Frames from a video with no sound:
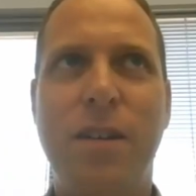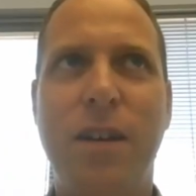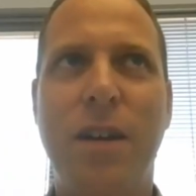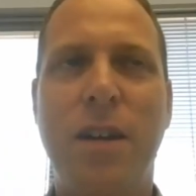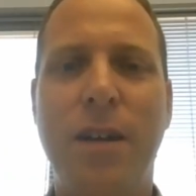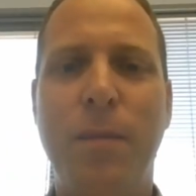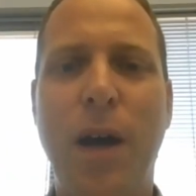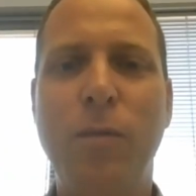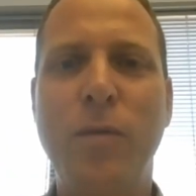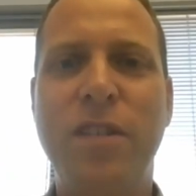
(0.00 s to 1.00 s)

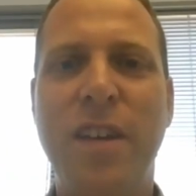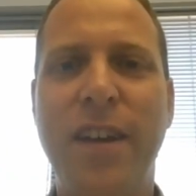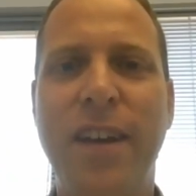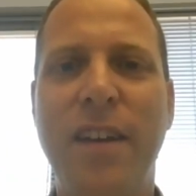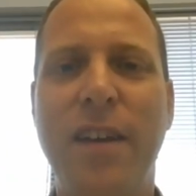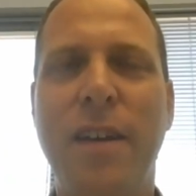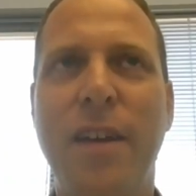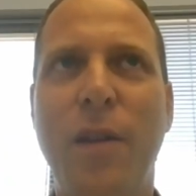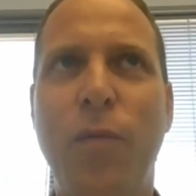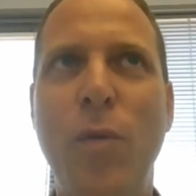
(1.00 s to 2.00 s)
I would say
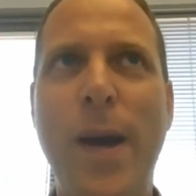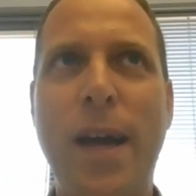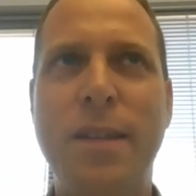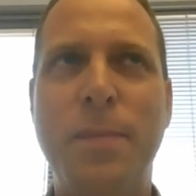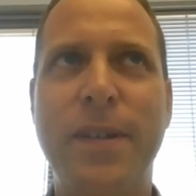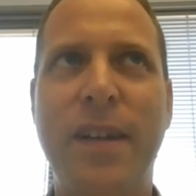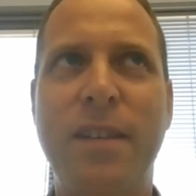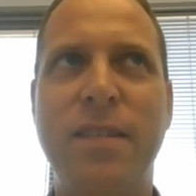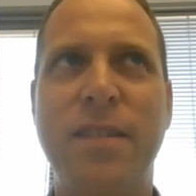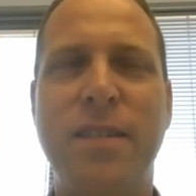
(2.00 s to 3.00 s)
in a few
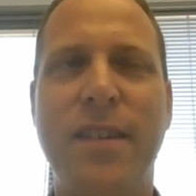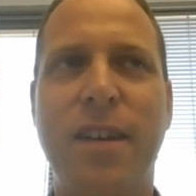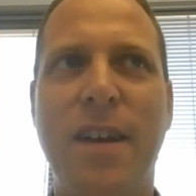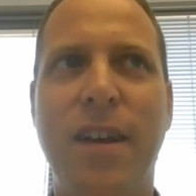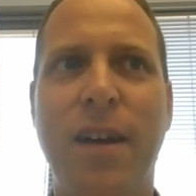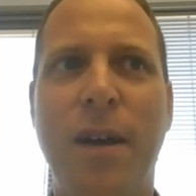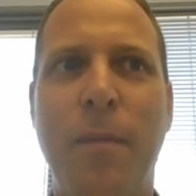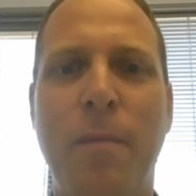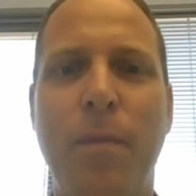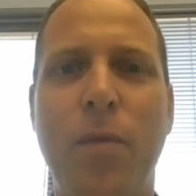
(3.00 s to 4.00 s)
aspects,
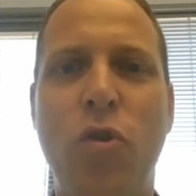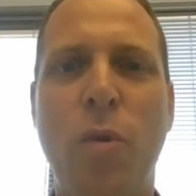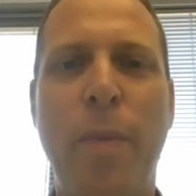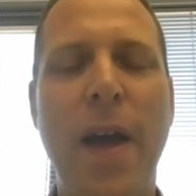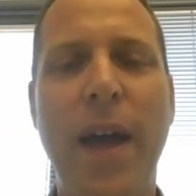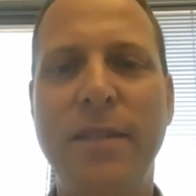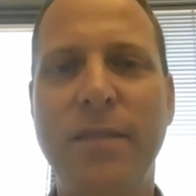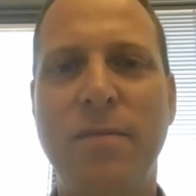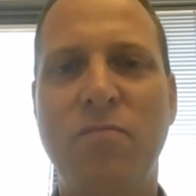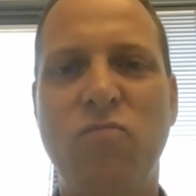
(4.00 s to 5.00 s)
Japan,
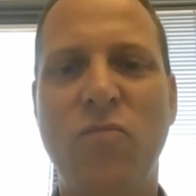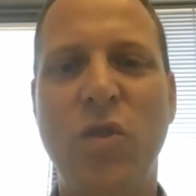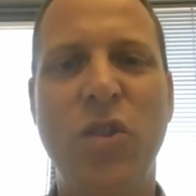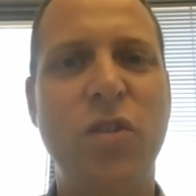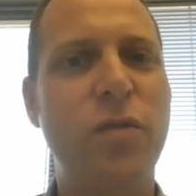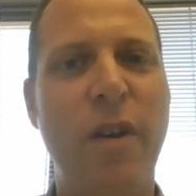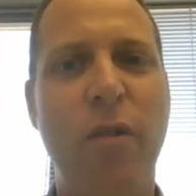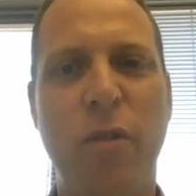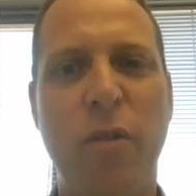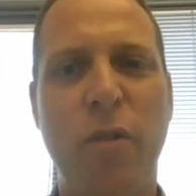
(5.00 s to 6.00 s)
mm-hmm.
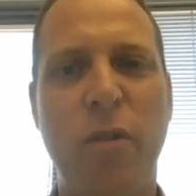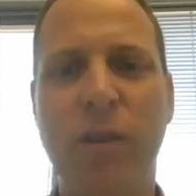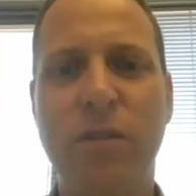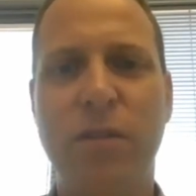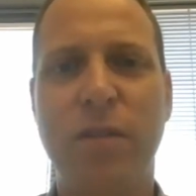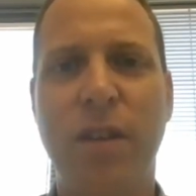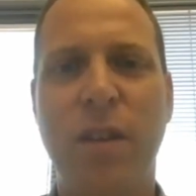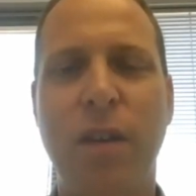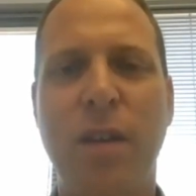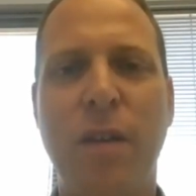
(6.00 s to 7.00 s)
very difficult,
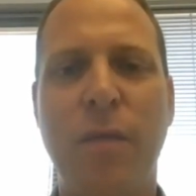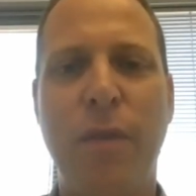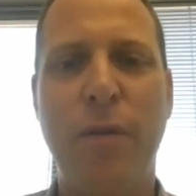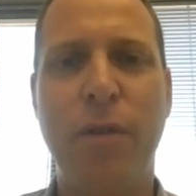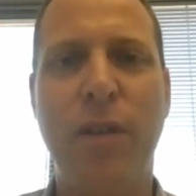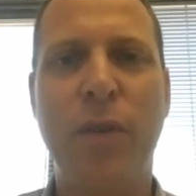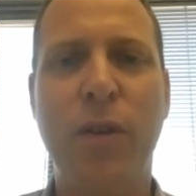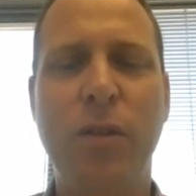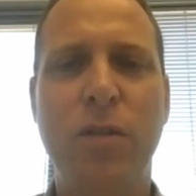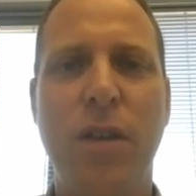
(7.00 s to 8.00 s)
very
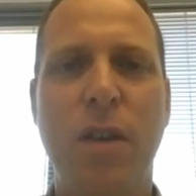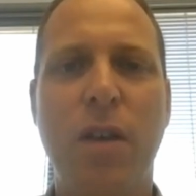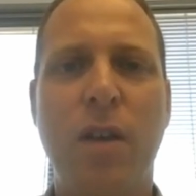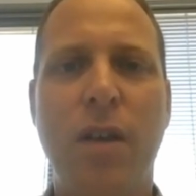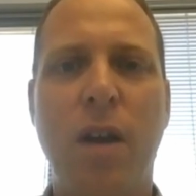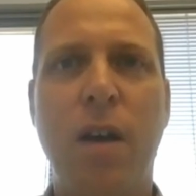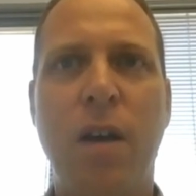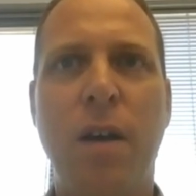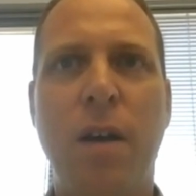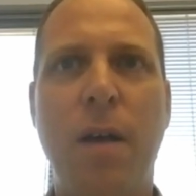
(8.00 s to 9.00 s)
difficult.
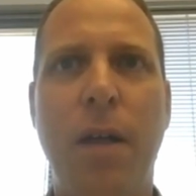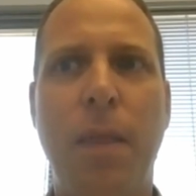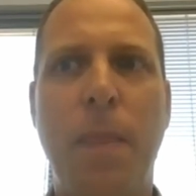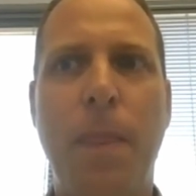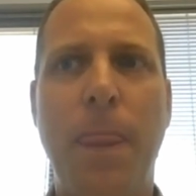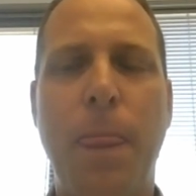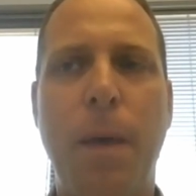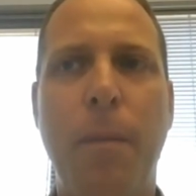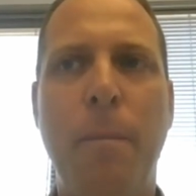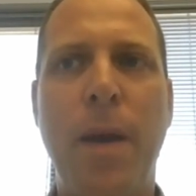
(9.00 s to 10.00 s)
There's
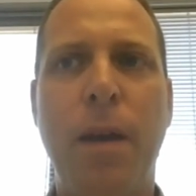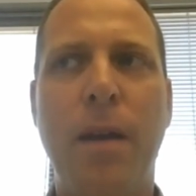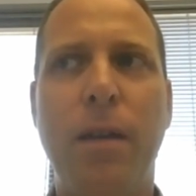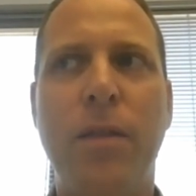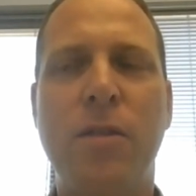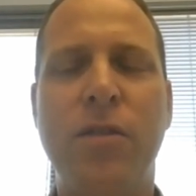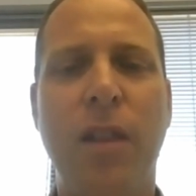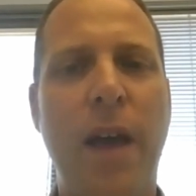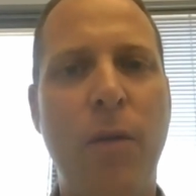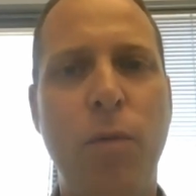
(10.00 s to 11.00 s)
a
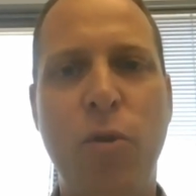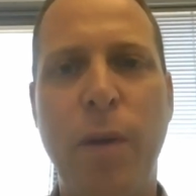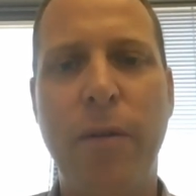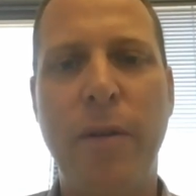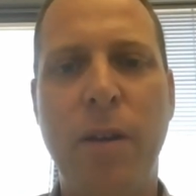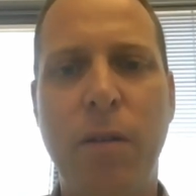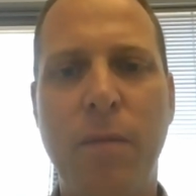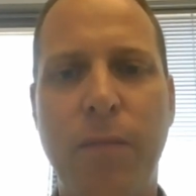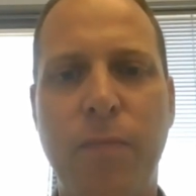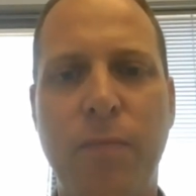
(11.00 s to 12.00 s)
language
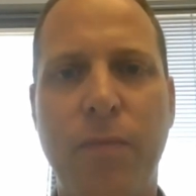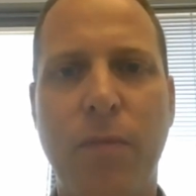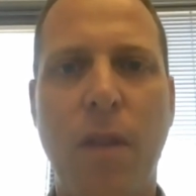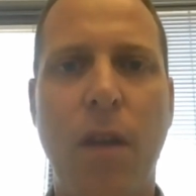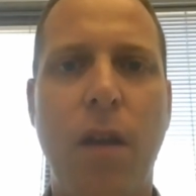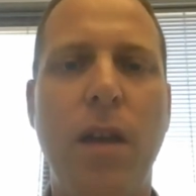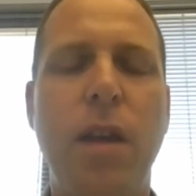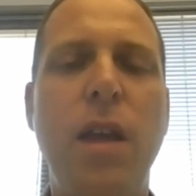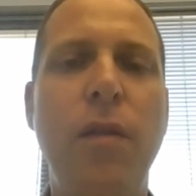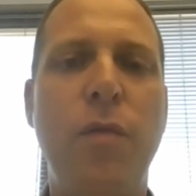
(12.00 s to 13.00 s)
barrier.
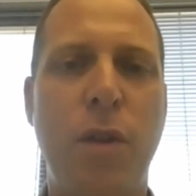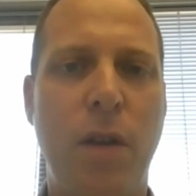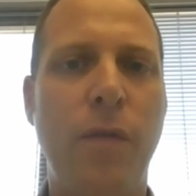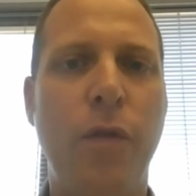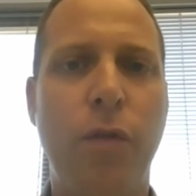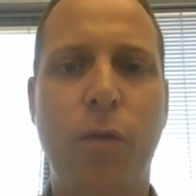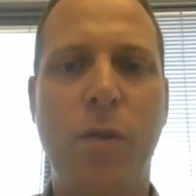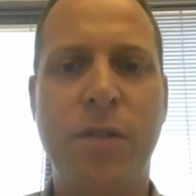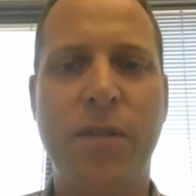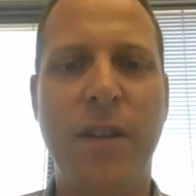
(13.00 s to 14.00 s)
Even if you
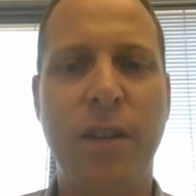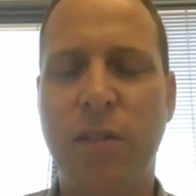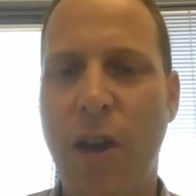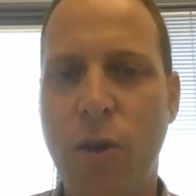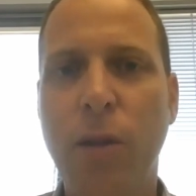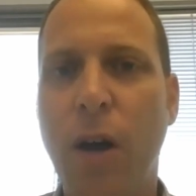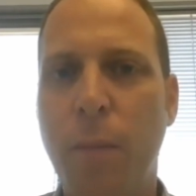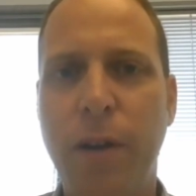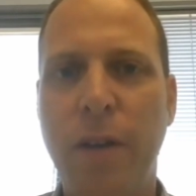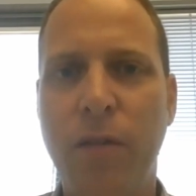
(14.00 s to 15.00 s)
source in international
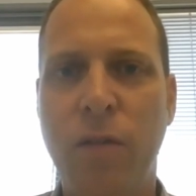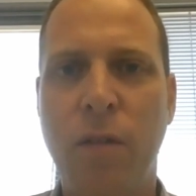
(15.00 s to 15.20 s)
companies,